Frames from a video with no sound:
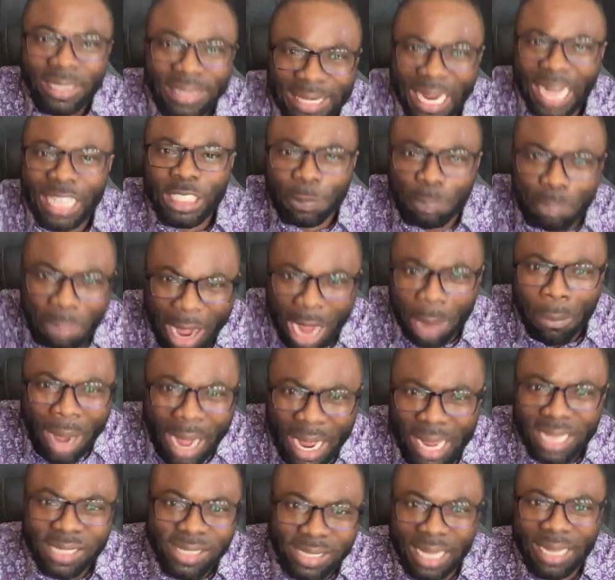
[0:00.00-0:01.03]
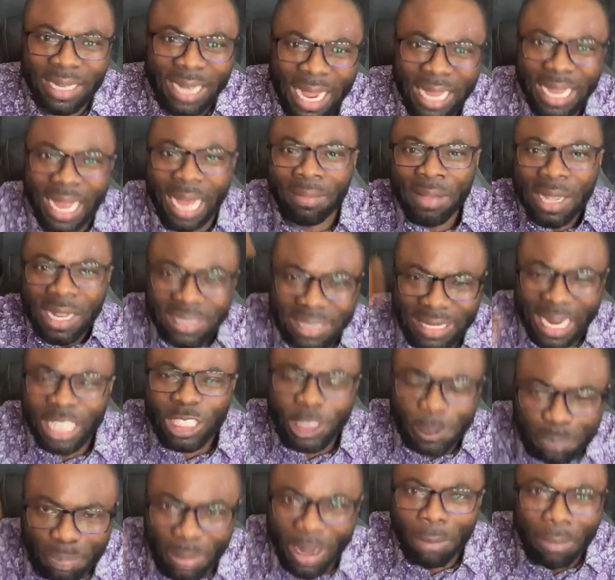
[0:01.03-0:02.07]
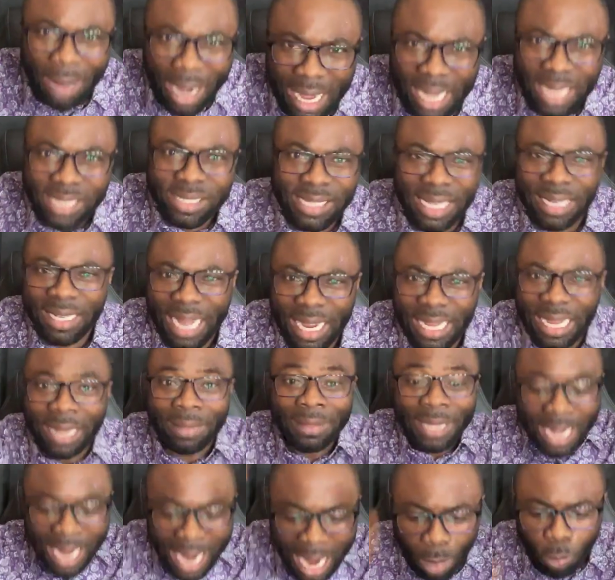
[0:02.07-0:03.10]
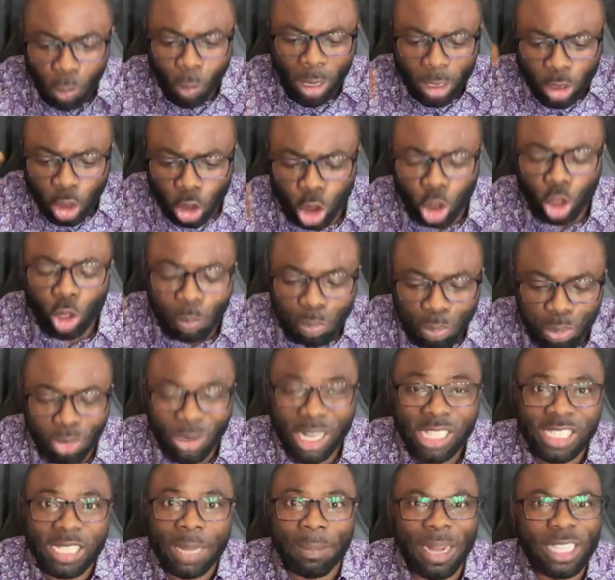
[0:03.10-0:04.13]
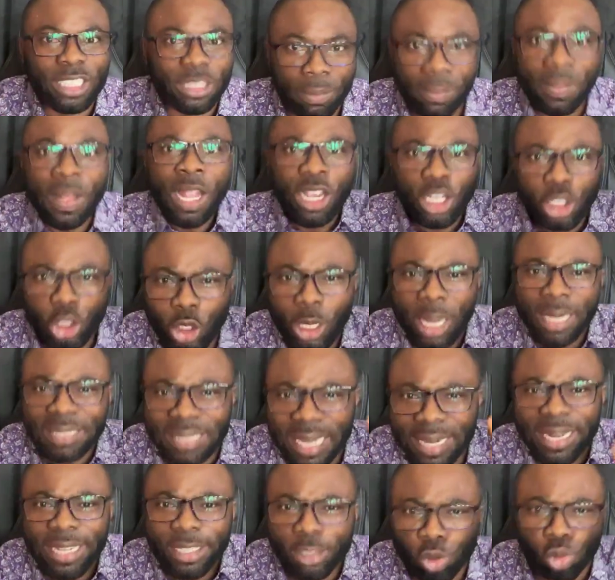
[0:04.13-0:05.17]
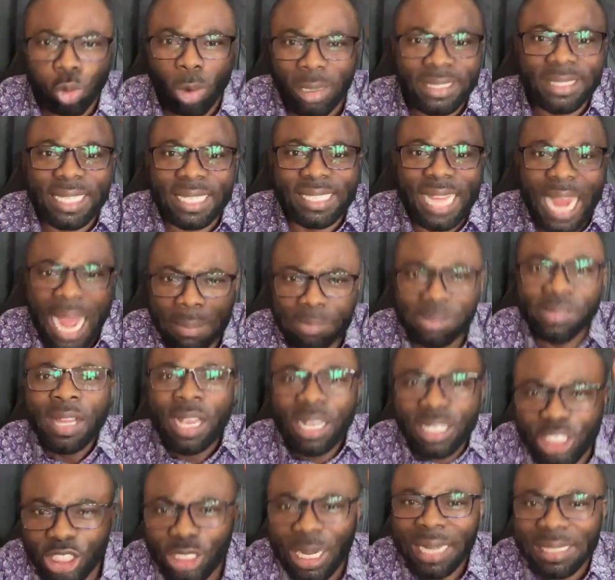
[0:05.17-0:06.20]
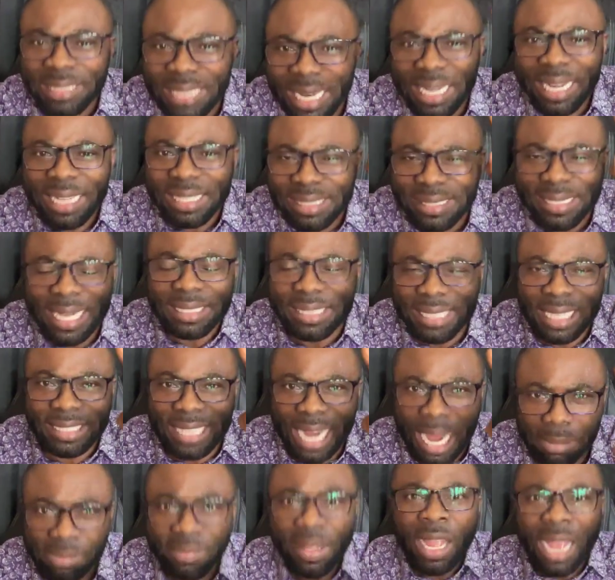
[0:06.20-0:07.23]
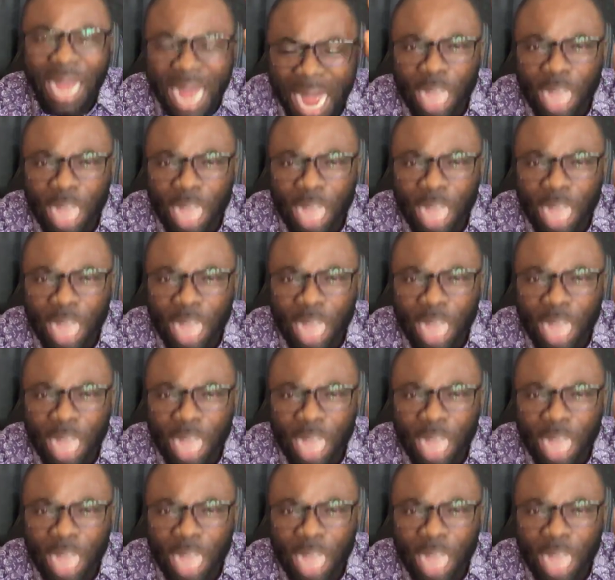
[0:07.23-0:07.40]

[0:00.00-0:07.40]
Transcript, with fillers: That power is a liar. That power is a liar. I want you to press the button. Share the link 20 times. Share the link 30 times.